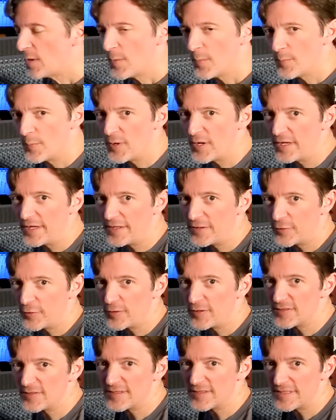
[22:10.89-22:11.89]
But there
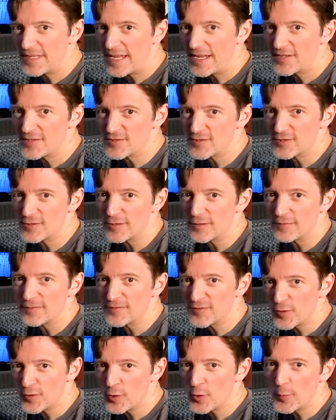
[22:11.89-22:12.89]
is the danger of
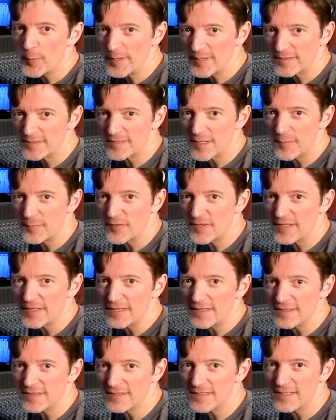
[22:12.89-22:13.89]
soloing something
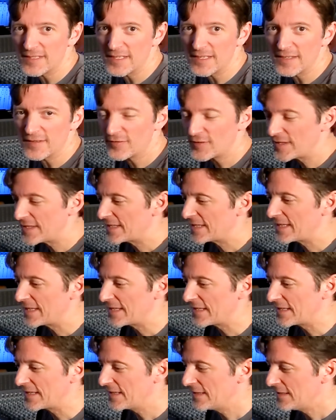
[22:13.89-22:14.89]
and
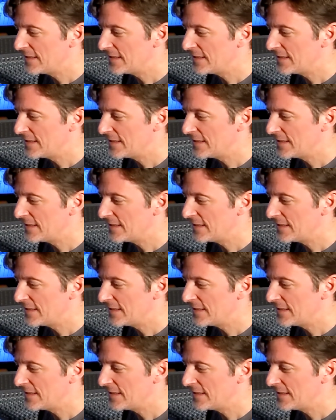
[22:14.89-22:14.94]
thinking